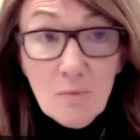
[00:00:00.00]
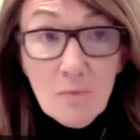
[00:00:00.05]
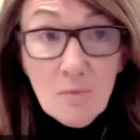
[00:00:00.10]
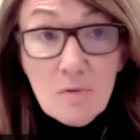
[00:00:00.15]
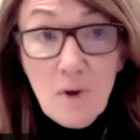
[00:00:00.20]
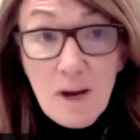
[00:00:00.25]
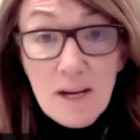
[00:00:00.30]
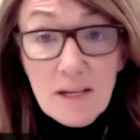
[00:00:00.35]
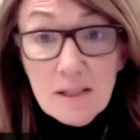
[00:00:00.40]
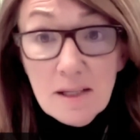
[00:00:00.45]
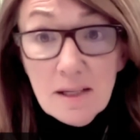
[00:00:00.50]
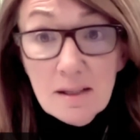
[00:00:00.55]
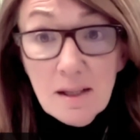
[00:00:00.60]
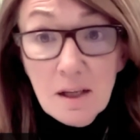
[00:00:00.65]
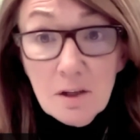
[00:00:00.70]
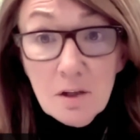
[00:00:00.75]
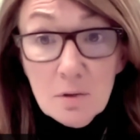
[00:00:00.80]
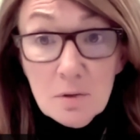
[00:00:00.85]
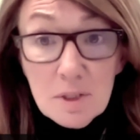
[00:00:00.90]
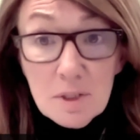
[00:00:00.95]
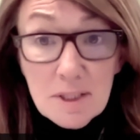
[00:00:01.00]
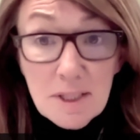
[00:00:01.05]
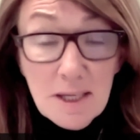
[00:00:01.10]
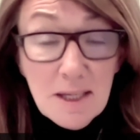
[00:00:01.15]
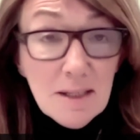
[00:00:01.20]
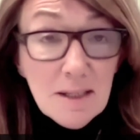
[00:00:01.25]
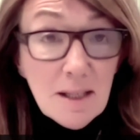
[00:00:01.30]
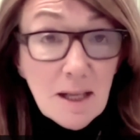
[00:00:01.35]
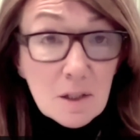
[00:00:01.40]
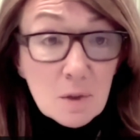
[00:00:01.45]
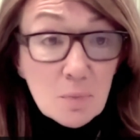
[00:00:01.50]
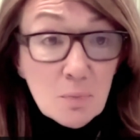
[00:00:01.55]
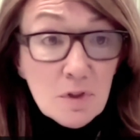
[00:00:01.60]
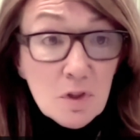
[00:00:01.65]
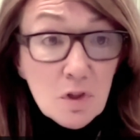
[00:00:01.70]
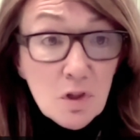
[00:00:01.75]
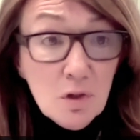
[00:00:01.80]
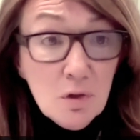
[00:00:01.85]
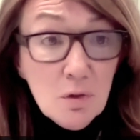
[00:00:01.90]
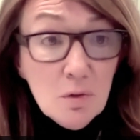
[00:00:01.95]
every rating that you see that's
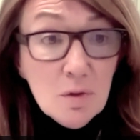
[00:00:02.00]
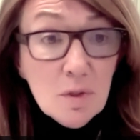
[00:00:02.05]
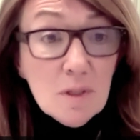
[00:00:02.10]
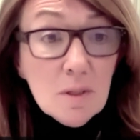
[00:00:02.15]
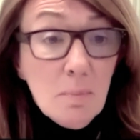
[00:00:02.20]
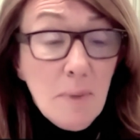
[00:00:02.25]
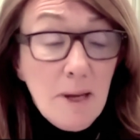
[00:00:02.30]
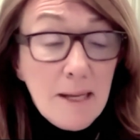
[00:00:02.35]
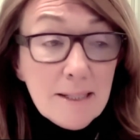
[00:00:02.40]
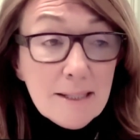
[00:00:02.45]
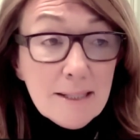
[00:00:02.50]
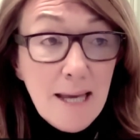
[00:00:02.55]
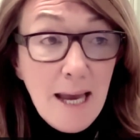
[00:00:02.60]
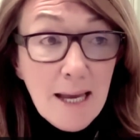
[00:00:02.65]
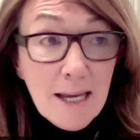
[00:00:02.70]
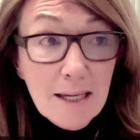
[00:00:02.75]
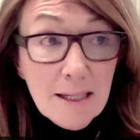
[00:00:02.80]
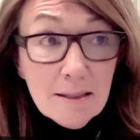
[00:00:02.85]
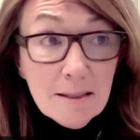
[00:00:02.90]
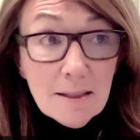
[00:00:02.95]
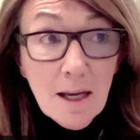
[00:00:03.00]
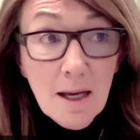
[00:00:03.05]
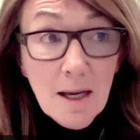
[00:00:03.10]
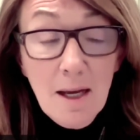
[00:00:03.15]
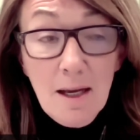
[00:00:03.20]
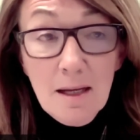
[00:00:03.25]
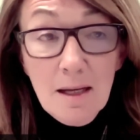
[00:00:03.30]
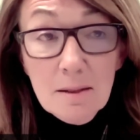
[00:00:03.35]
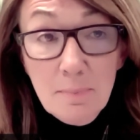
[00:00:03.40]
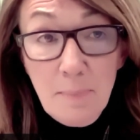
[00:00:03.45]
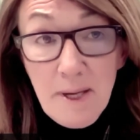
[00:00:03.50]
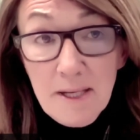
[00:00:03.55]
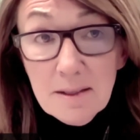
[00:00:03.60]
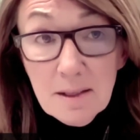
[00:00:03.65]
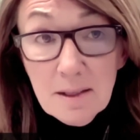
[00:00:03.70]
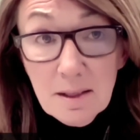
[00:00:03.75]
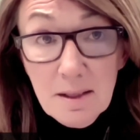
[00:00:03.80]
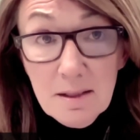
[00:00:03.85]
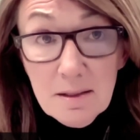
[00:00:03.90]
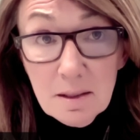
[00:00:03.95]
produced and maintained is
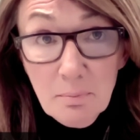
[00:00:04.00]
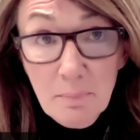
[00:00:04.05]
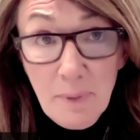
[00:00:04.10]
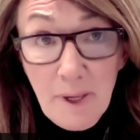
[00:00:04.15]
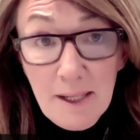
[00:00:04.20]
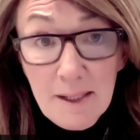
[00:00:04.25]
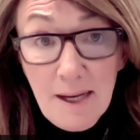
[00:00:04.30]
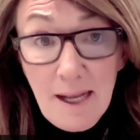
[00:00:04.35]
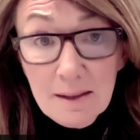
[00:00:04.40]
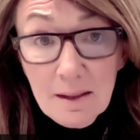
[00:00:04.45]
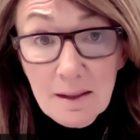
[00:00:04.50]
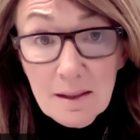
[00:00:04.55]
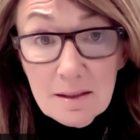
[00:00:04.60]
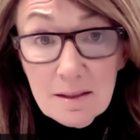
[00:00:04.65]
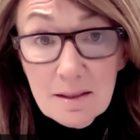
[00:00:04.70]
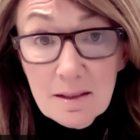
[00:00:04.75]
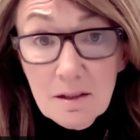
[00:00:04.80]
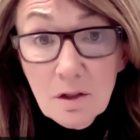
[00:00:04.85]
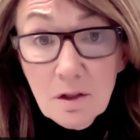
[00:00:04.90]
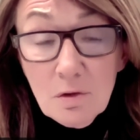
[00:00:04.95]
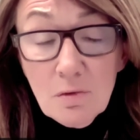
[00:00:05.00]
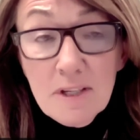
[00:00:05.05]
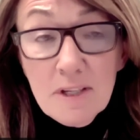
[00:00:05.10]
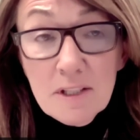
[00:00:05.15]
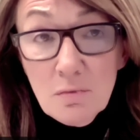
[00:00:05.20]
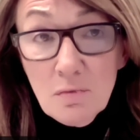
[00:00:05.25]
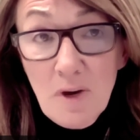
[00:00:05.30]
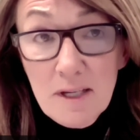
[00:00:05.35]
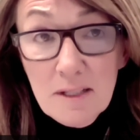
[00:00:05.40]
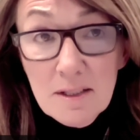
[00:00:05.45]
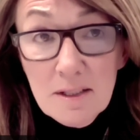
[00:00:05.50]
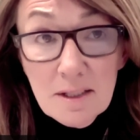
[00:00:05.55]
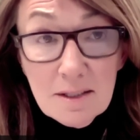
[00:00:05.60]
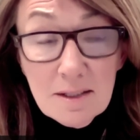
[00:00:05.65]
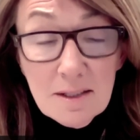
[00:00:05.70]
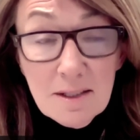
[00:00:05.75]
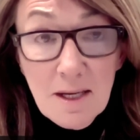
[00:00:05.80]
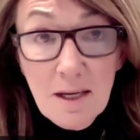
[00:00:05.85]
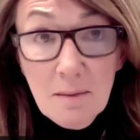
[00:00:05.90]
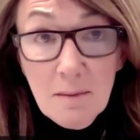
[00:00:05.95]
basically done by an analyst in the credit
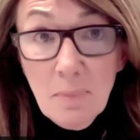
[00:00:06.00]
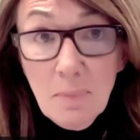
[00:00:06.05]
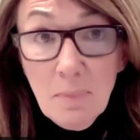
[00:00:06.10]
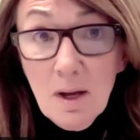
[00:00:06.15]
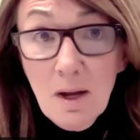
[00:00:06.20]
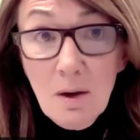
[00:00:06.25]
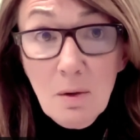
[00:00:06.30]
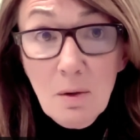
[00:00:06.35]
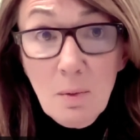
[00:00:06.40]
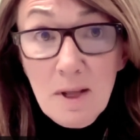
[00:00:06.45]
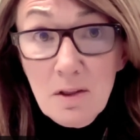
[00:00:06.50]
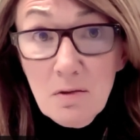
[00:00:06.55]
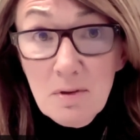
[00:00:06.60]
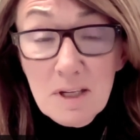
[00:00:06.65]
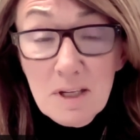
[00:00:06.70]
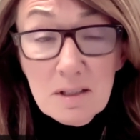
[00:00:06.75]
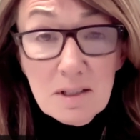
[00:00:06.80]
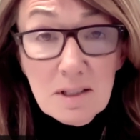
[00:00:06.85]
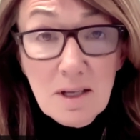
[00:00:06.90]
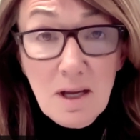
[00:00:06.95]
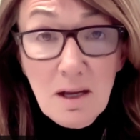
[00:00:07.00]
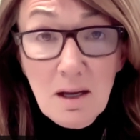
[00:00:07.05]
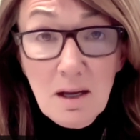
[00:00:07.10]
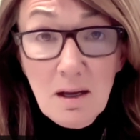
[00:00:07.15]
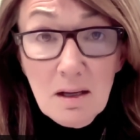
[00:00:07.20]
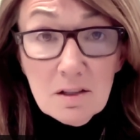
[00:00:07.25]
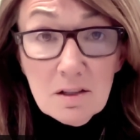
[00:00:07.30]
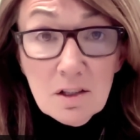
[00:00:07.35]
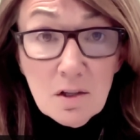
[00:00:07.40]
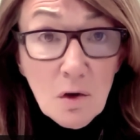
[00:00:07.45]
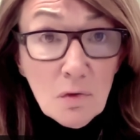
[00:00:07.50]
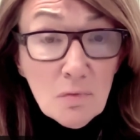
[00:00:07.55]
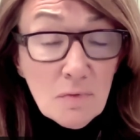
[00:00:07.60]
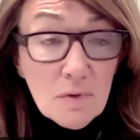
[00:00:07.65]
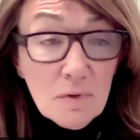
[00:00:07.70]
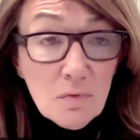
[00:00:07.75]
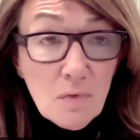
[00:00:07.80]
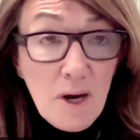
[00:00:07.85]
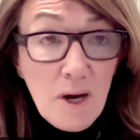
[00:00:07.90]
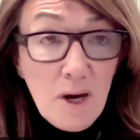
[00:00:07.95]
ratings team, whether it's a
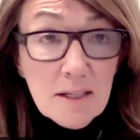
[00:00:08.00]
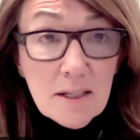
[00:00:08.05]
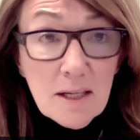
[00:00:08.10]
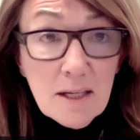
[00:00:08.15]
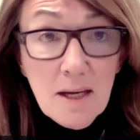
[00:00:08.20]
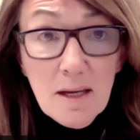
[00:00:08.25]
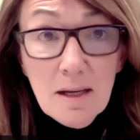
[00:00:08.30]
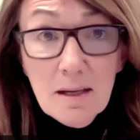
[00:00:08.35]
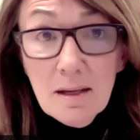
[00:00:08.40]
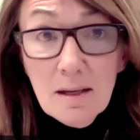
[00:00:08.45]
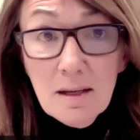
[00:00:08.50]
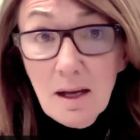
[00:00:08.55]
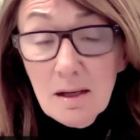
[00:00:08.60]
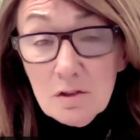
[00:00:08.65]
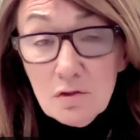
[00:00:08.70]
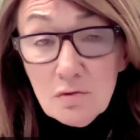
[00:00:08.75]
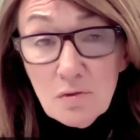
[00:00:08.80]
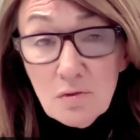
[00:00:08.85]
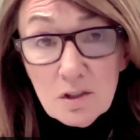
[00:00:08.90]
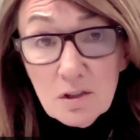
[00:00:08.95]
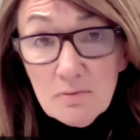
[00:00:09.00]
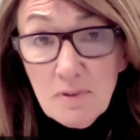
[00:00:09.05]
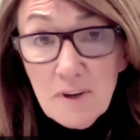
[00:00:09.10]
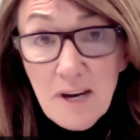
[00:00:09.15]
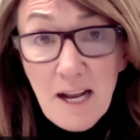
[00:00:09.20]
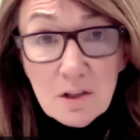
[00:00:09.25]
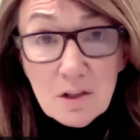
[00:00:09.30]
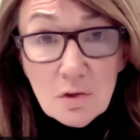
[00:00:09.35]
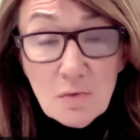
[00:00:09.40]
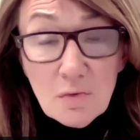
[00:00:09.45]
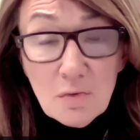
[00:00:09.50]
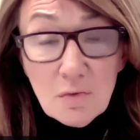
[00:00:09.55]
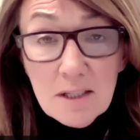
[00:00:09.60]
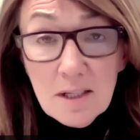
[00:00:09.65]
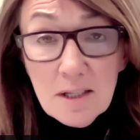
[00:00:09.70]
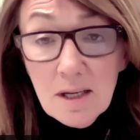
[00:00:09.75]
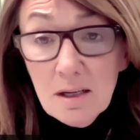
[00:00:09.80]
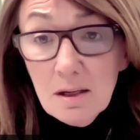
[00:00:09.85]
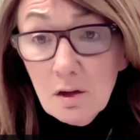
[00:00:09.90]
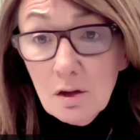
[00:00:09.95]
sovereign rating, a structured finance
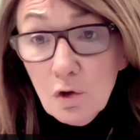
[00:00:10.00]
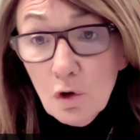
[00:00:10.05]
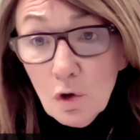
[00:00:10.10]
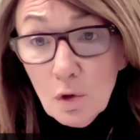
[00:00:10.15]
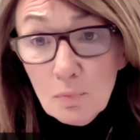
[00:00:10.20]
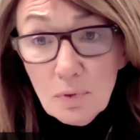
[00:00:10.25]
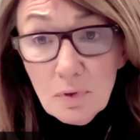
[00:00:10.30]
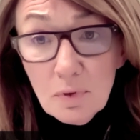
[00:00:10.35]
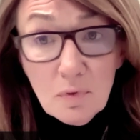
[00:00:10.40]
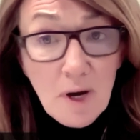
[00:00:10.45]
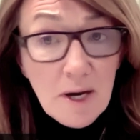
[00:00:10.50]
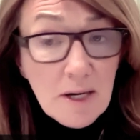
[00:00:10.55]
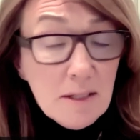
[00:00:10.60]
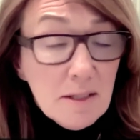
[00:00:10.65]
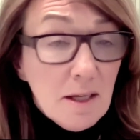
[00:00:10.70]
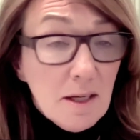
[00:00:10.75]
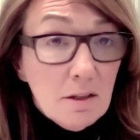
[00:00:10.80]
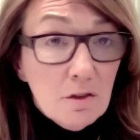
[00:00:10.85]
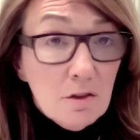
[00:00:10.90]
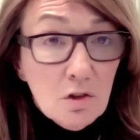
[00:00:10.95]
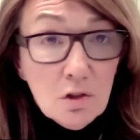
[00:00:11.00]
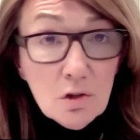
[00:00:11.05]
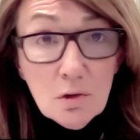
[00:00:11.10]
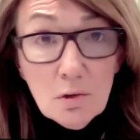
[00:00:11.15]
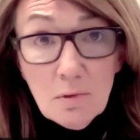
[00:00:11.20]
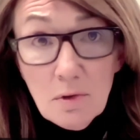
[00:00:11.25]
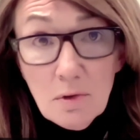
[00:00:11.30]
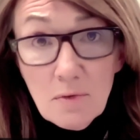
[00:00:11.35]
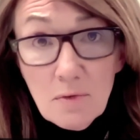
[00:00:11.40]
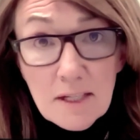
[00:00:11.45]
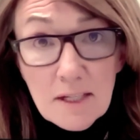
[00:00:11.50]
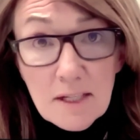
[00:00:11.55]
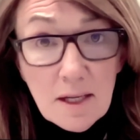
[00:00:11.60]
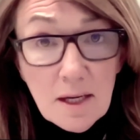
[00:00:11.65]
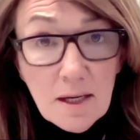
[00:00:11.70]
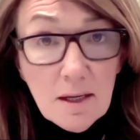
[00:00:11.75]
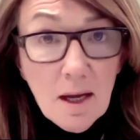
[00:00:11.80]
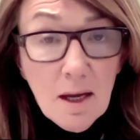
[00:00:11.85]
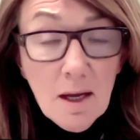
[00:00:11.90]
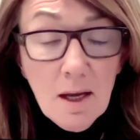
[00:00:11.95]
rating, a corporate rating, insurer
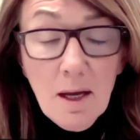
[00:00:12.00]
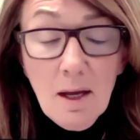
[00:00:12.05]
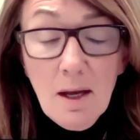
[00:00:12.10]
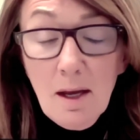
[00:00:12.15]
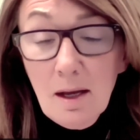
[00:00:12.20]
rating,